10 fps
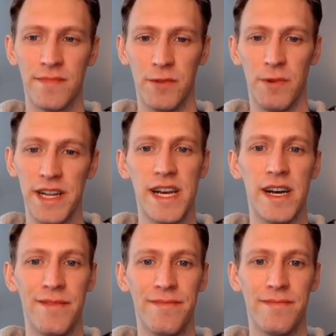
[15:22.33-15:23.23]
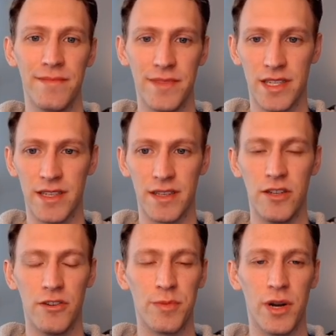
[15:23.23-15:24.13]
right now, this is a
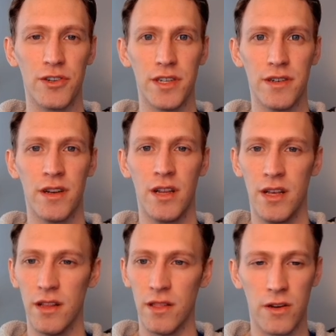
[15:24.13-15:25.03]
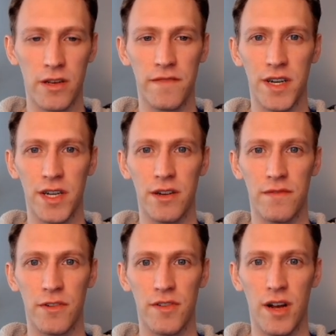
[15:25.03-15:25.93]
huge margin, looking very good
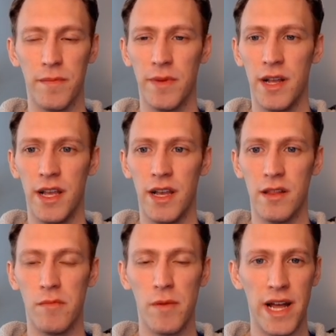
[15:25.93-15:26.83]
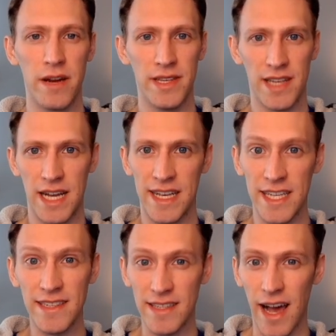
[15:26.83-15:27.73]
for Trump. The momentum is on
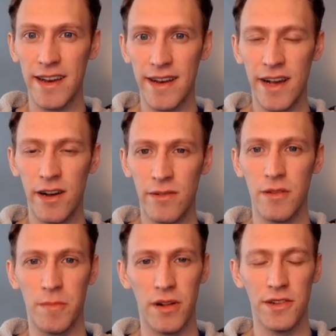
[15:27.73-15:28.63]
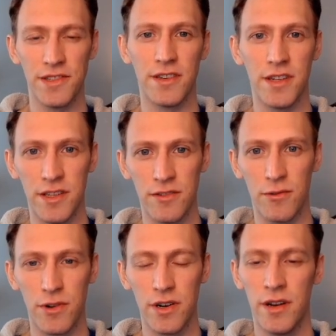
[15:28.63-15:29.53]
his side now. The ball is in his
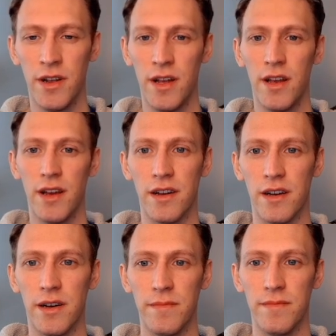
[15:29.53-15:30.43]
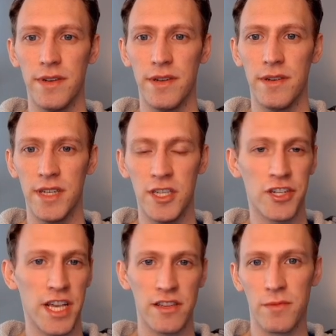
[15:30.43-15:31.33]
court. He
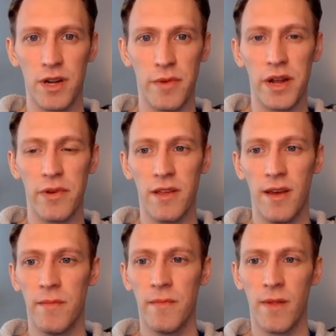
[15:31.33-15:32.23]
just has to run away with it.